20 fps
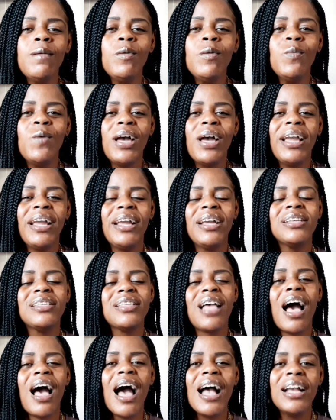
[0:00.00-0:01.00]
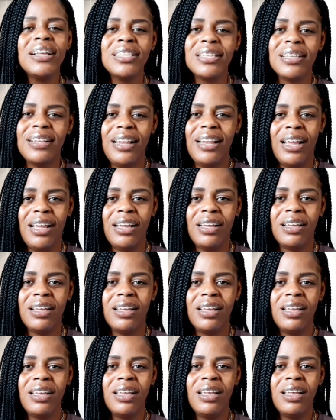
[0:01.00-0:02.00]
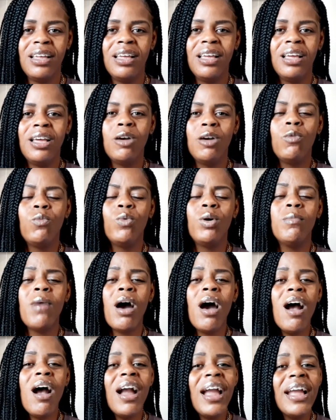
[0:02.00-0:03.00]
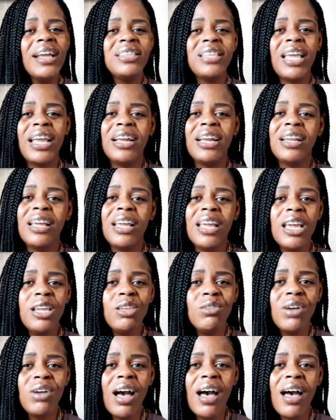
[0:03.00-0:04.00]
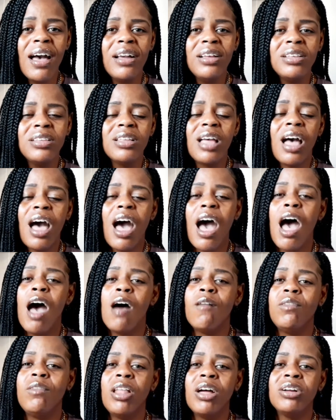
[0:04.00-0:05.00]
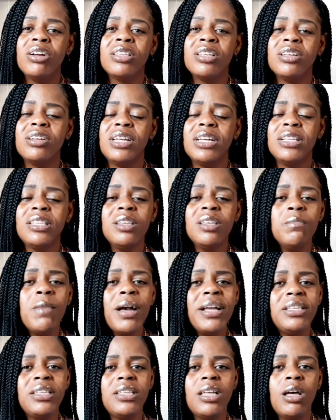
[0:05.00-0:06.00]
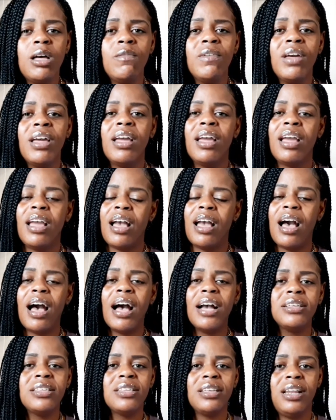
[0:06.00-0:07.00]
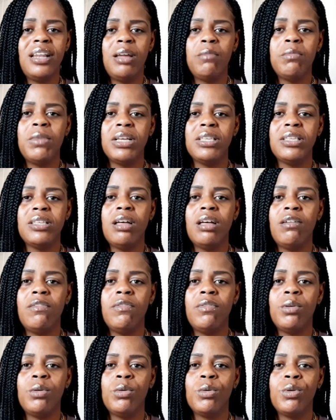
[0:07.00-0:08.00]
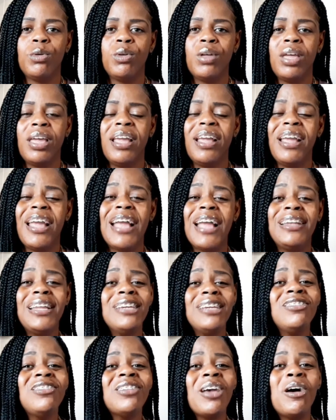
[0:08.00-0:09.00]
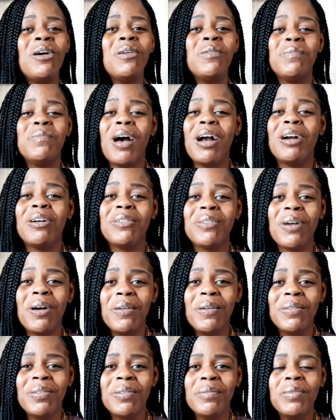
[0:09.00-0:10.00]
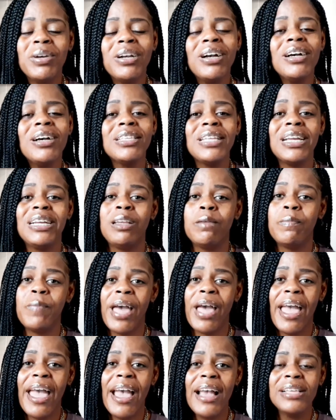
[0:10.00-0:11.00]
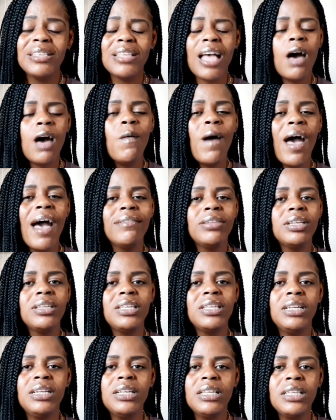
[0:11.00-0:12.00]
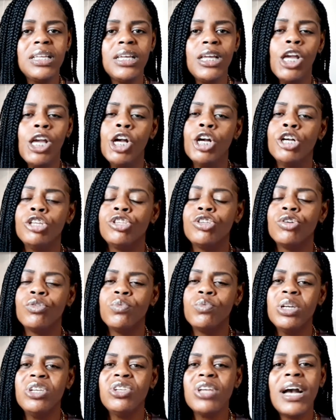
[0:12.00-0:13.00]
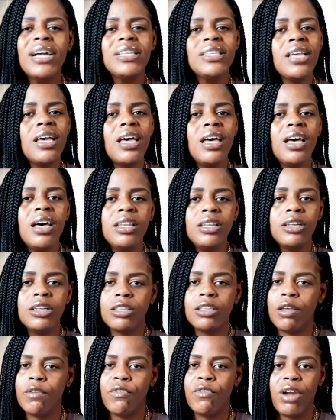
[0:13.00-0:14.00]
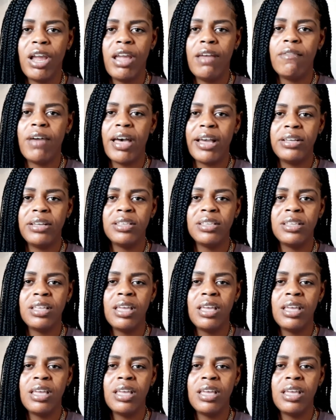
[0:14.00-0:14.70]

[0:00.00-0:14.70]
one is isolate. When my heart has taken a hit, you guys, I have learned to get to myself and isolate myself. And this showed my growth, because in the past, I would have the tendency to reach out to others for advice.